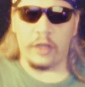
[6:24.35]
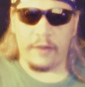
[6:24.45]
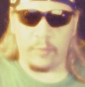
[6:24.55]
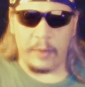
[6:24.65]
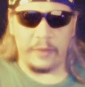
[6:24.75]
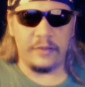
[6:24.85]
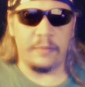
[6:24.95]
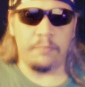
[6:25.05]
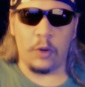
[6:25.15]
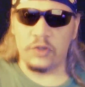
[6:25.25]
government
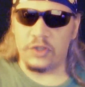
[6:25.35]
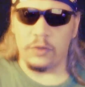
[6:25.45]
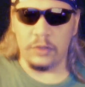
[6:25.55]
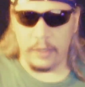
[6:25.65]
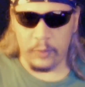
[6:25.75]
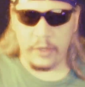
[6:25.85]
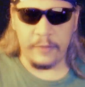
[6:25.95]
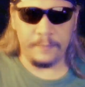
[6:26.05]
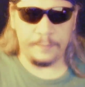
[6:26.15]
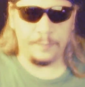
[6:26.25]
and personal liberty.
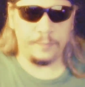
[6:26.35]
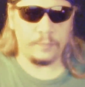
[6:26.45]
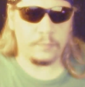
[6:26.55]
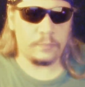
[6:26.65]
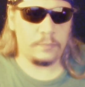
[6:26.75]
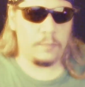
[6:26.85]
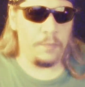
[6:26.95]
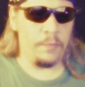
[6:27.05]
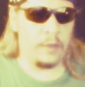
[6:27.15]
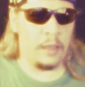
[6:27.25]

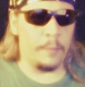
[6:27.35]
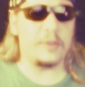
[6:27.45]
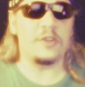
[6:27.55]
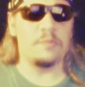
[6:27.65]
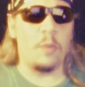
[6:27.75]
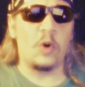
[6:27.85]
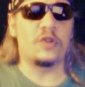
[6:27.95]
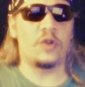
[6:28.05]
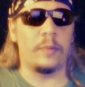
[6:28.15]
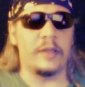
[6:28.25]
But there's a more
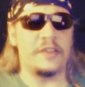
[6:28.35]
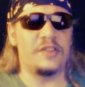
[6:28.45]
troubling